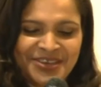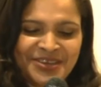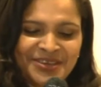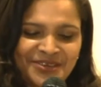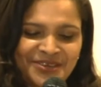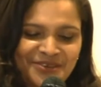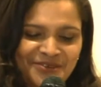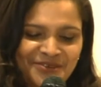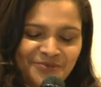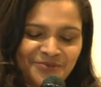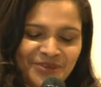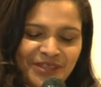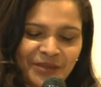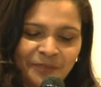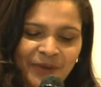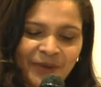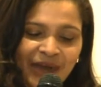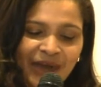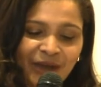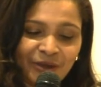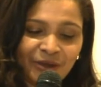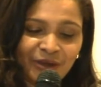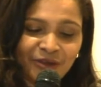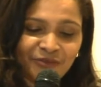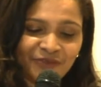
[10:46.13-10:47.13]
With the
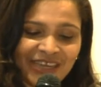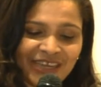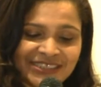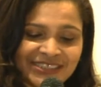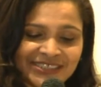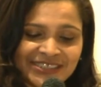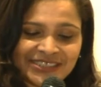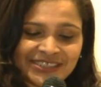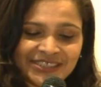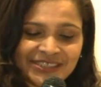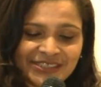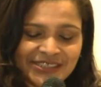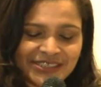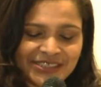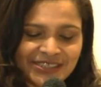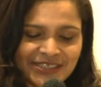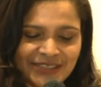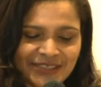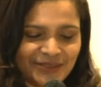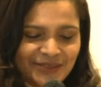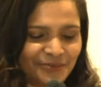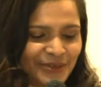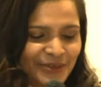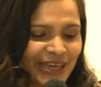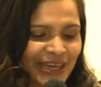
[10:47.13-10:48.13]
power of ICT,
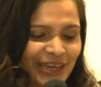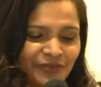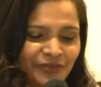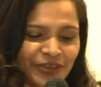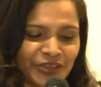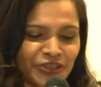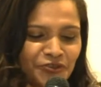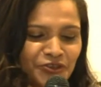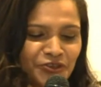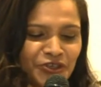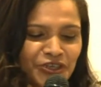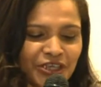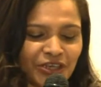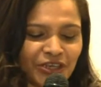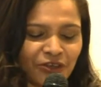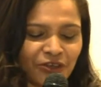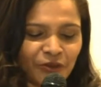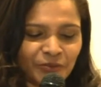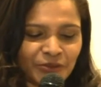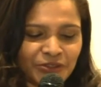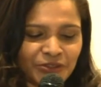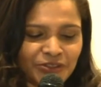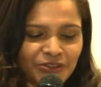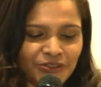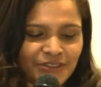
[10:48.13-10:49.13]
we have a unique
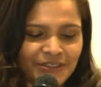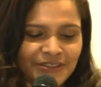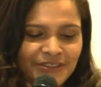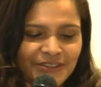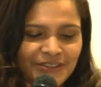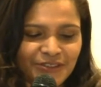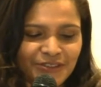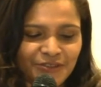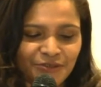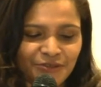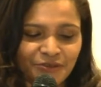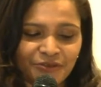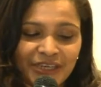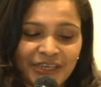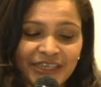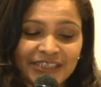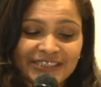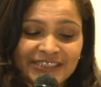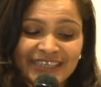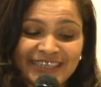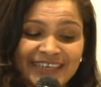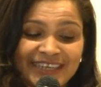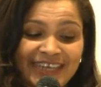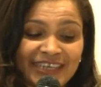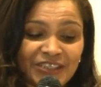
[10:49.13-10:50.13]
opportunity to create a
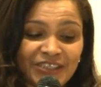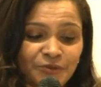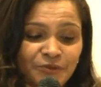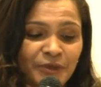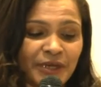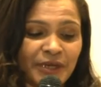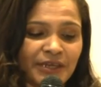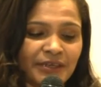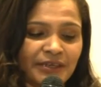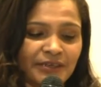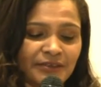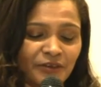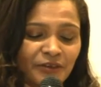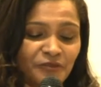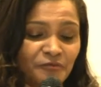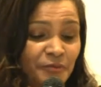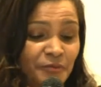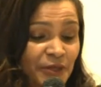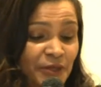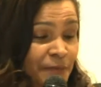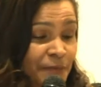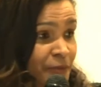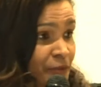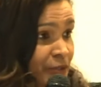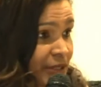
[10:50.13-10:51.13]
network of
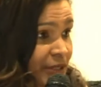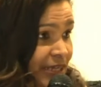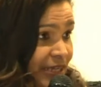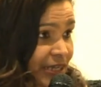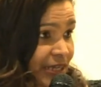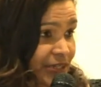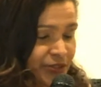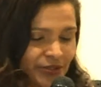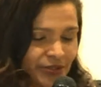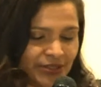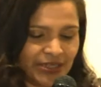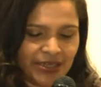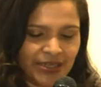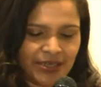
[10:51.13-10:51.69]
people here today,